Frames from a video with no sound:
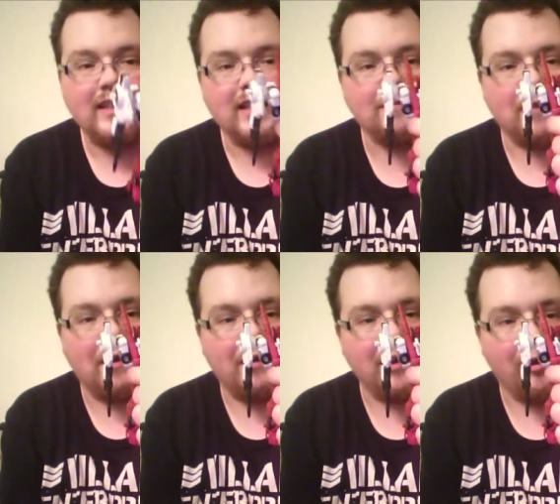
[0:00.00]
is
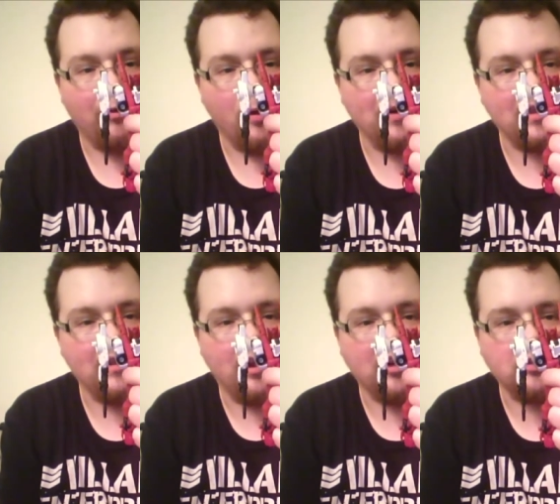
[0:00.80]
very heroically
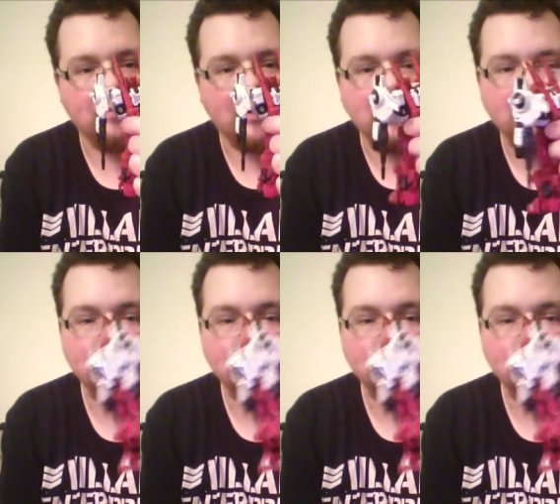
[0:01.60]
Autobody.